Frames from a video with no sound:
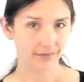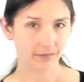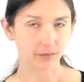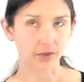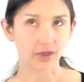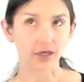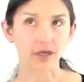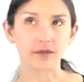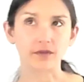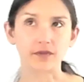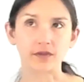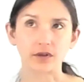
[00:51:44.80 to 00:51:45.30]

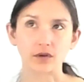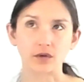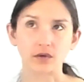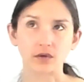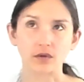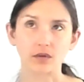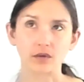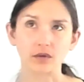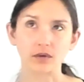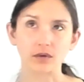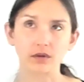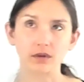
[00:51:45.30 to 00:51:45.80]
But if
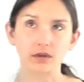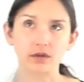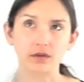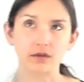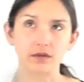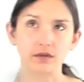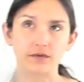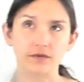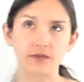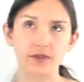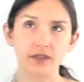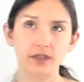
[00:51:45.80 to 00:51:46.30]
you
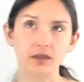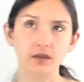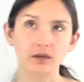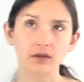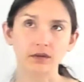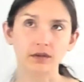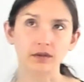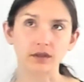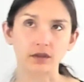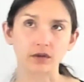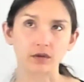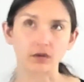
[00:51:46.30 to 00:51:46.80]
feel
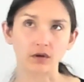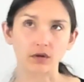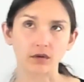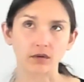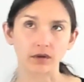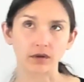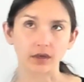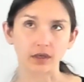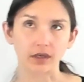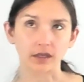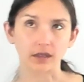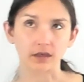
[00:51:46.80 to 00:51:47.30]
that you go
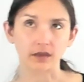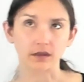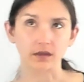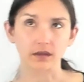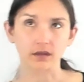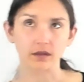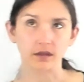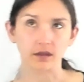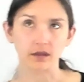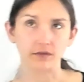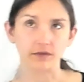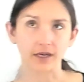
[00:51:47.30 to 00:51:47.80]
and get
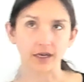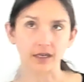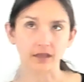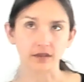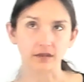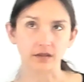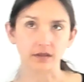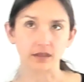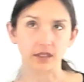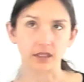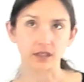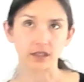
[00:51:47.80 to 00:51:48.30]
the
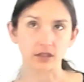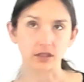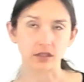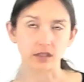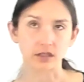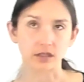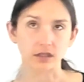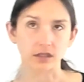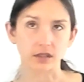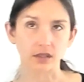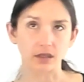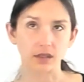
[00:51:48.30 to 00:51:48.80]

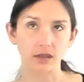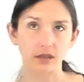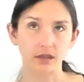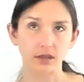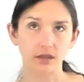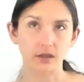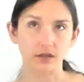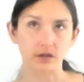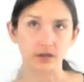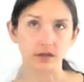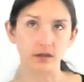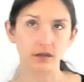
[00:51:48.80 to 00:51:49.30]
vaccination
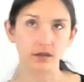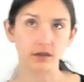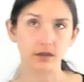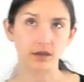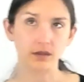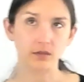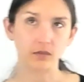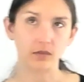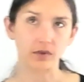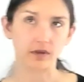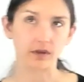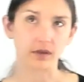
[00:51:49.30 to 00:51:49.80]

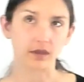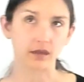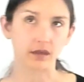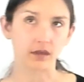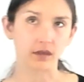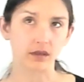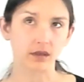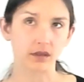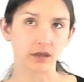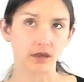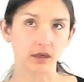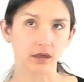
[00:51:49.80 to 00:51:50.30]
within
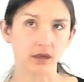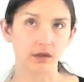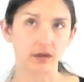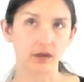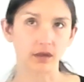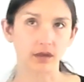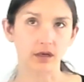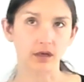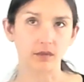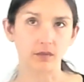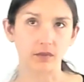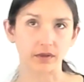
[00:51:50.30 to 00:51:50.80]
a
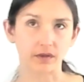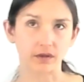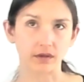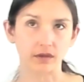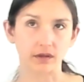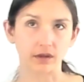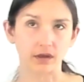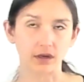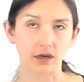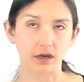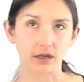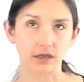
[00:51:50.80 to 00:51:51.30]
with
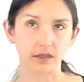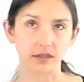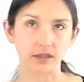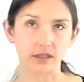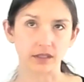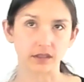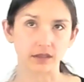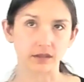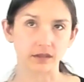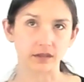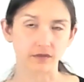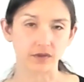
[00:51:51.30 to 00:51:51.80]
the
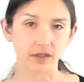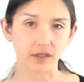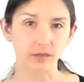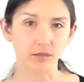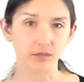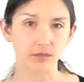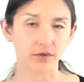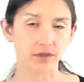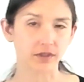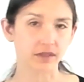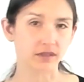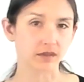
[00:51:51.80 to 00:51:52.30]
content of
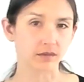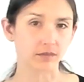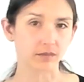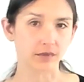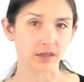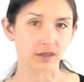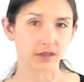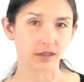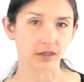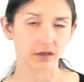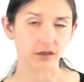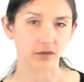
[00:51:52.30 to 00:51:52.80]

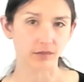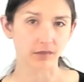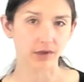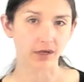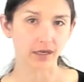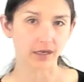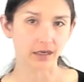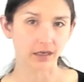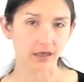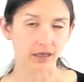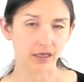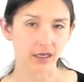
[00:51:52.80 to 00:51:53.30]
imprisonment in your
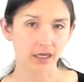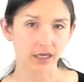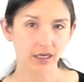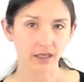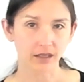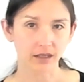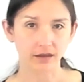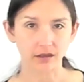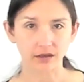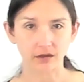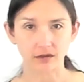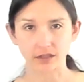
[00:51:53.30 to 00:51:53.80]
mind,
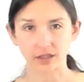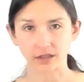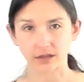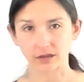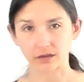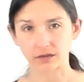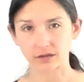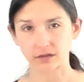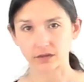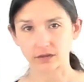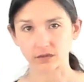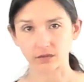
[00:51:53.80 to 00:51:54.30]
you're telling
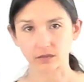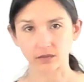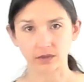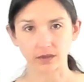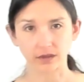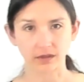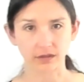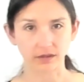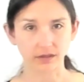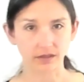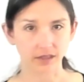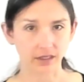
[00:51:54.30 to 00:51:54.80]
the story
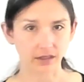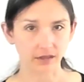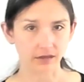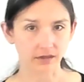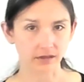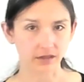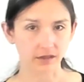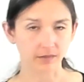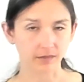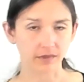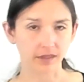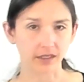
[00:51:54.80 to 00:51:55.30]
and saying that
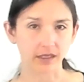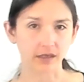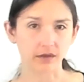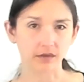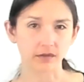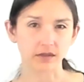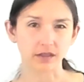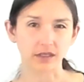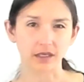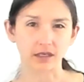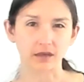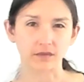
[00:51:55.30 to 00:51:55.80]
something
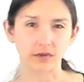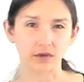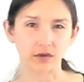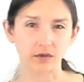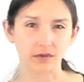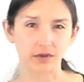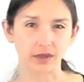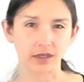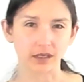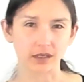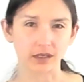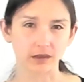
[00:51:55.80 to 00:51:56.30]
outside of you
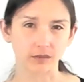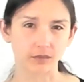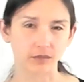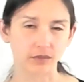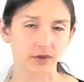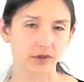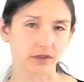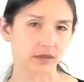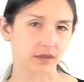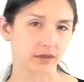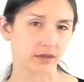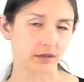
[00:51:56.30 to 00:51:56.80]
can
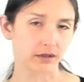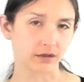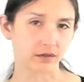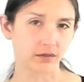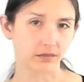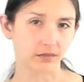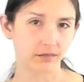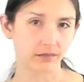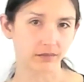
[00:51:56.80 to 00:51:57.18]
imprison you